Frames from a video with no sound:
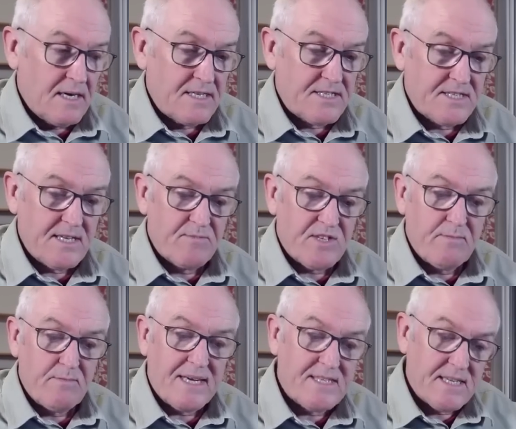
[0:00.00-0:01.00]

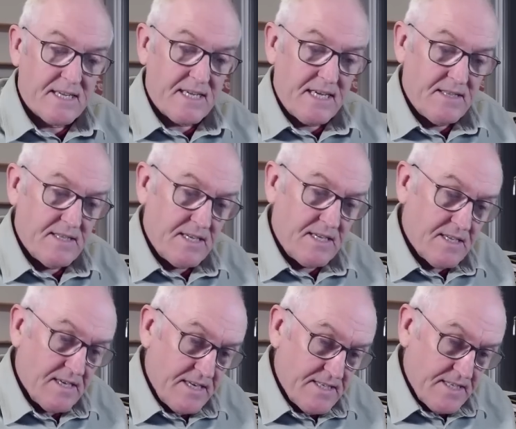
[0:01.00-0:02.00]
symptomatic in the
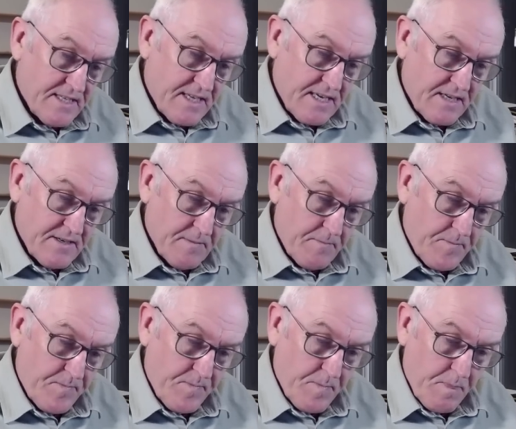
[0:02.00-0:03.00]
United Kingdom.
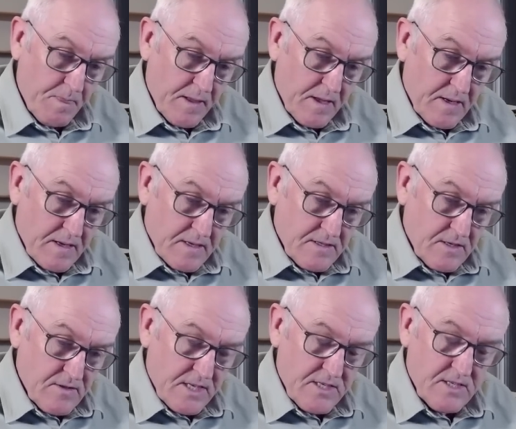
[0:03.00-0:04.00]

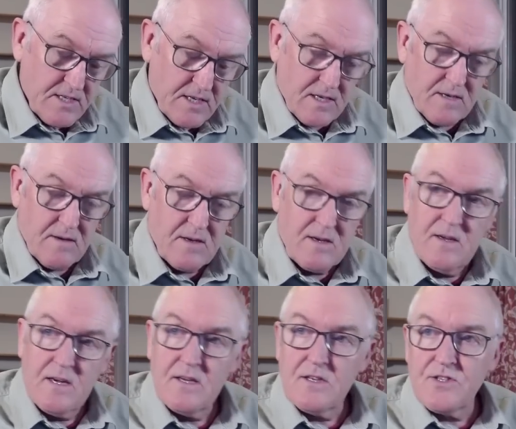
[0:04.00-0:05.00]
So that's the
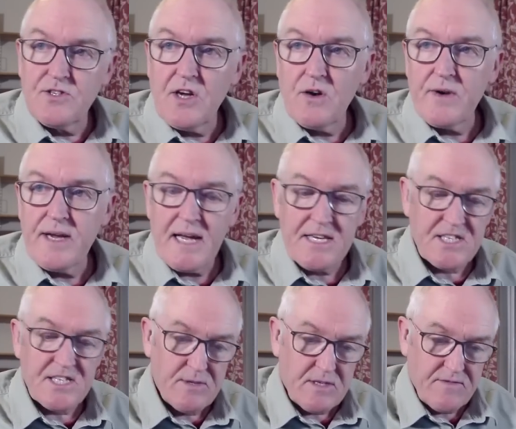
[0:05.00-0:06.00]
ZOE
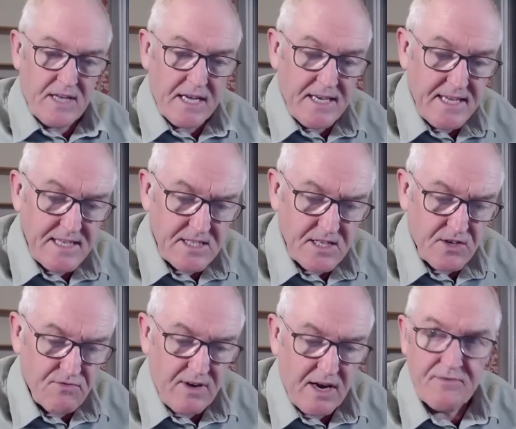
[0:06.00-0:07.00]
estimate of that. And here's the
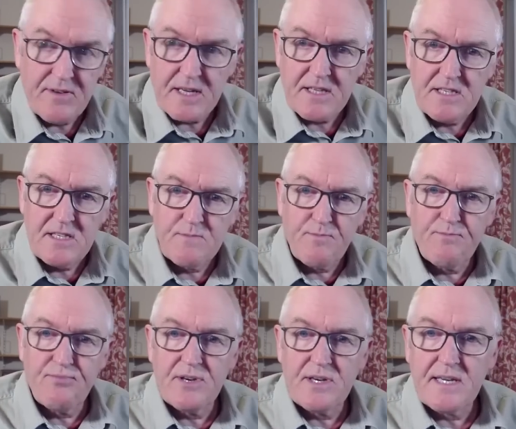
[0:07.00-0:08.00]
graphic. This is
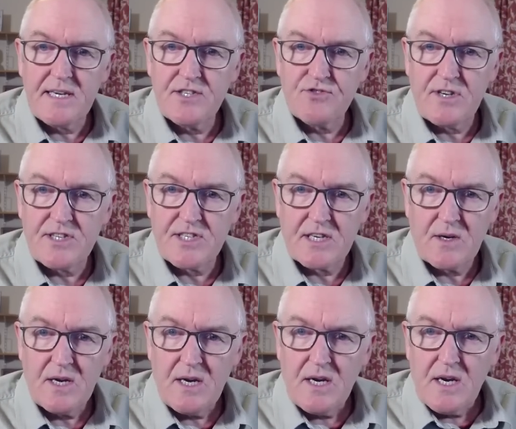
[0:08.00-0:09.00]
pretty interesting.
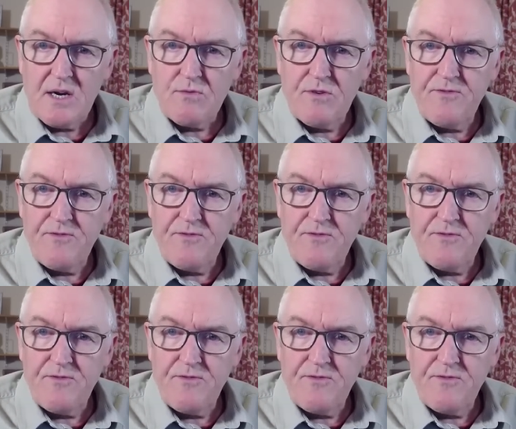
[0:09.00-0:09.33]
We've